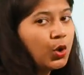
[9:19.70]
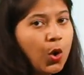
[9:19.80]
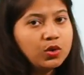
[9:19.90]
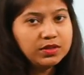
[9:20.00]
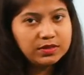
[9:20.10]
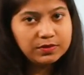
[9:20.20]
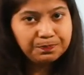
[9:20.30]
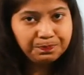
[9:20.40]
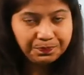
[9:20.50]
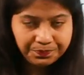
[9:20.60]
loans
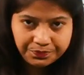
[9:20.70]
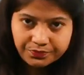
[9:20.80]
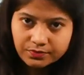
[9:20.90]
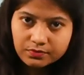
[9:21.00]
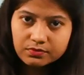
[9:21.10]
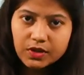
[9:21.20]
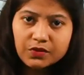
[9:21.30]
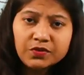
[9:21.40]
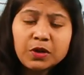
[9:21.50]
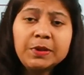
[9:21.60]

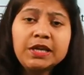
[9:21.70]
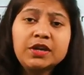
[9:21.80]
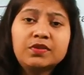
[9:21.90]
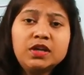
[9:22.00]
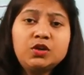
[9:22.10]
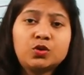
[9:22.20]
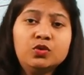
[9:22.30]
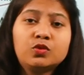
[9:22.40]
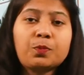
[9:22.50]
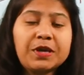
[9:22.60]
will be given,
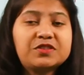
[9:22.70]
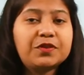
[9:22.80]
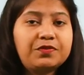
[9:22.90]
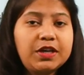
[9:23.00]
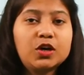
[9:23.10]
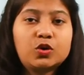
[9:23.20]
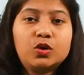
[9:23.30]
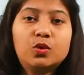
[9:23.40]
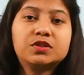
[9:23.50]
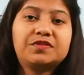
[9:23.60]
2 rupees 50
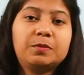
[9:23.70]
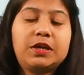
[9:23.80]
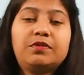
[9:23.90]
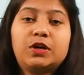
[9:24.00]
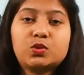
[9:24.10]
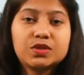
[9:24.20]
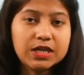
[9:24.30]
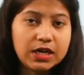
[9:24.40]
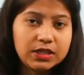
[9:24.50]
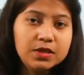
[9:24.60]
crore loans will be given to
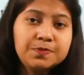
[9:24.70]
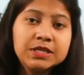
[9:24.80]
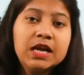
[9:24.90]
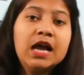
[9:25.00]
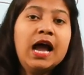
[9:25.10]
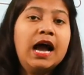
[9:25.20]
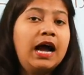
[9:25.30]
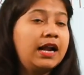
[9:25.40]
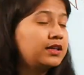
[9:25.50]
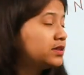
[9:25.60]
startups
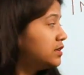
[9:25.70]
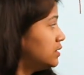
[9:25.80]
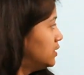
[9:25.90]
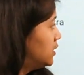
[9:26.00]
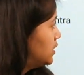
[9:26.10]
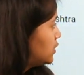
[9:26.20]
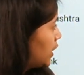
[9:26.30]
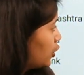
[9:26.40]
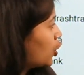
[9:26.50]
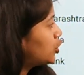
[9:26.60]
and
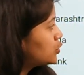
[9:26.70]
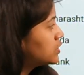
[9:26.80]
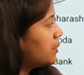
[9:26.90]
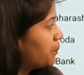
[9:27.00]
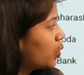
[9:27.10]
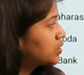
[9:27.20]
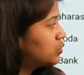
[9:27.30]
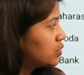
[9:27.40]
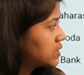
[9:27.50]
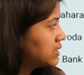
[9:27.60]
in order to
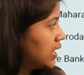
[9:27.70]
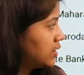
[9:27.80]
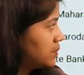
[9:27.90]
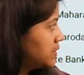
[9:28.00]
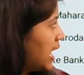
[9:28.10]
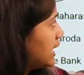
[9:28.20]
support those startups.